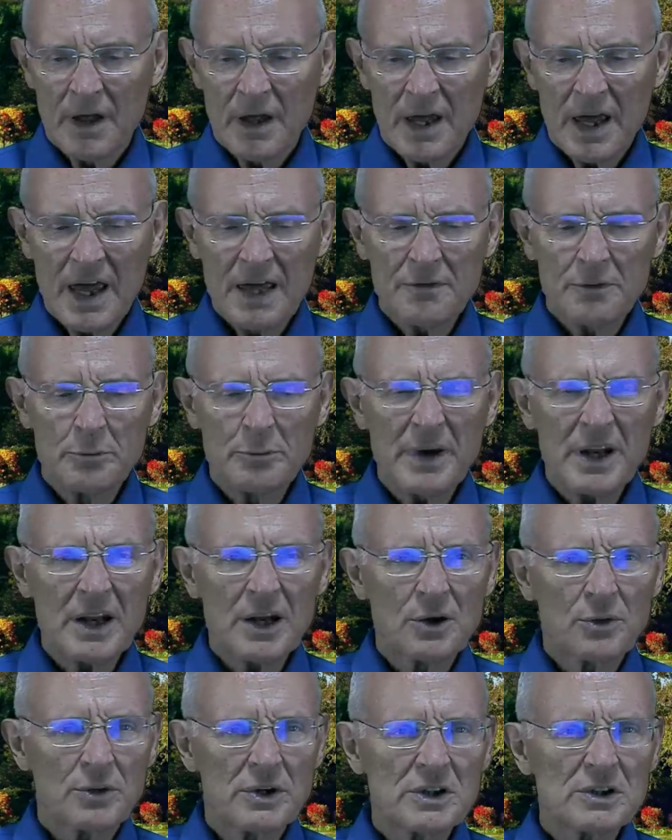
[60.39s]
Even many
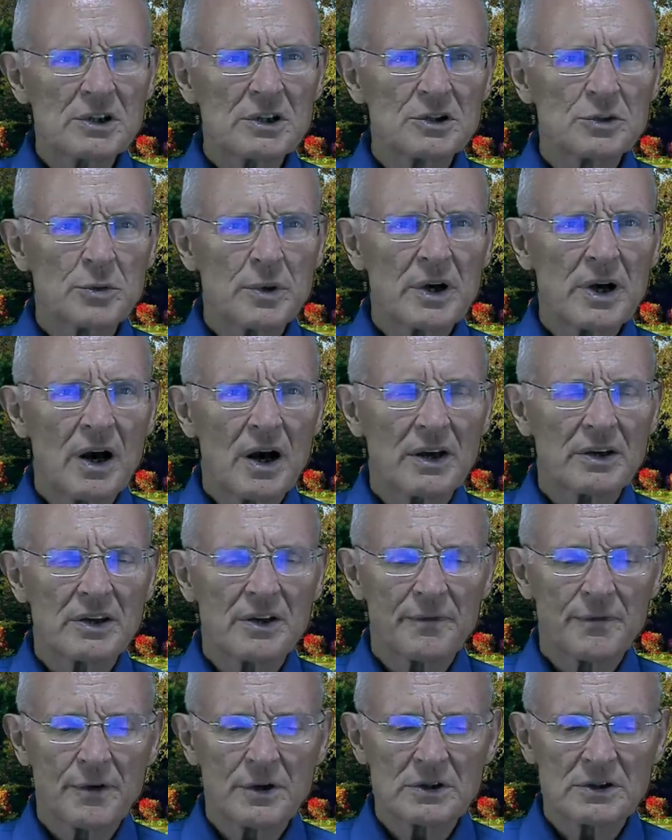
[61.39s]
Christians regard the
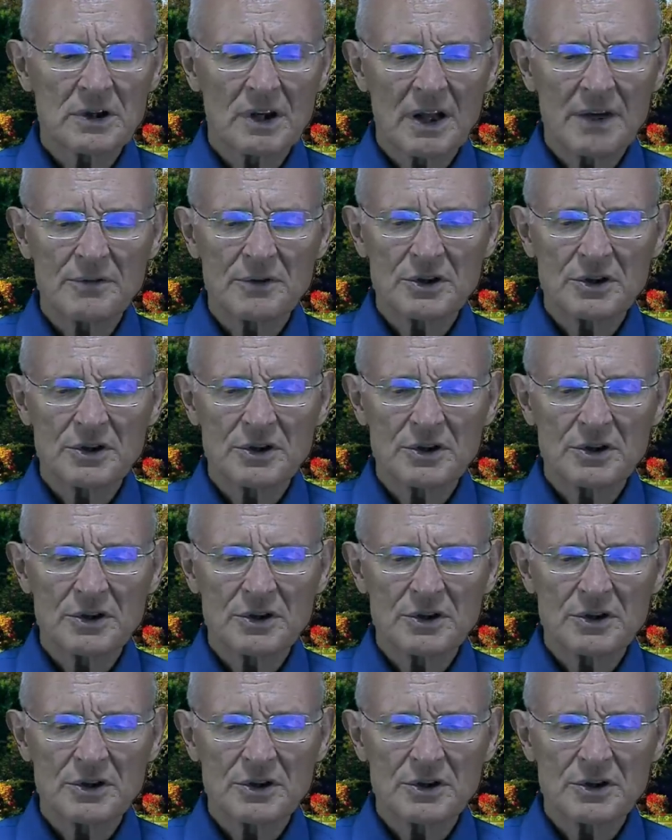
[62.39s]
first 11